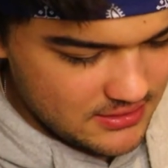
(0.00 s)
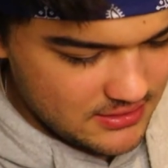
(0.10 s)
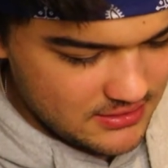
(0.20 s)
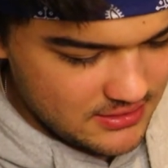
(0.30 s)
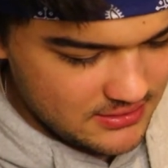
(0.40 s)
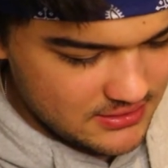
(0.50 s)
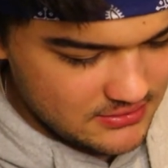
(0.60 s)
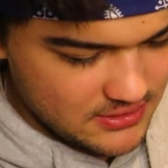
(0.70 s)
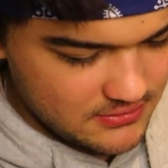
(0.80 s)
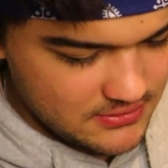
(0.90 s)
I think that's
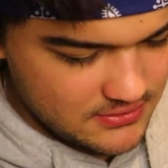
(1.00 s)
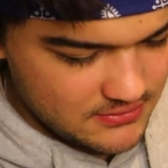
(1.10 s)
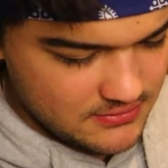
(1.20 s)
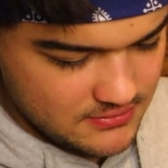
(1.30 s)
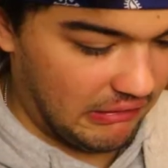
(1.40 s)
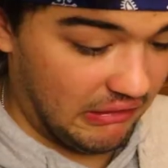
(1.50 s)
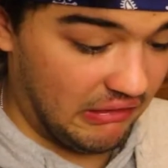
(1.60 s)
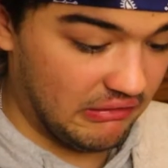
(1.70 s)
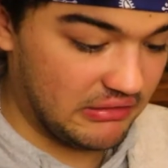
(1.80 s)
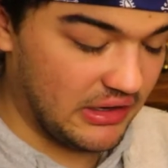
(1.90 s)
what I would do.
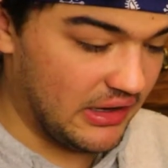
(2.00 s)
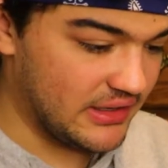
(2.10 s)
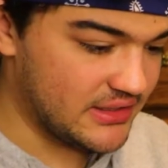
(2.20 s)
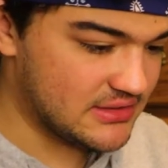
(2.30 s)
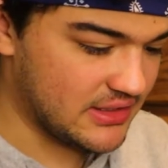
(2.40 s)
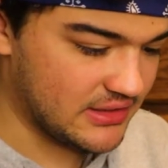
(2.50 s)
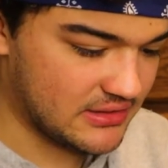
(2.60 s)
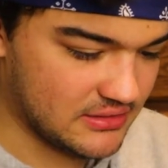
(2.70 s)
Oh God, it's like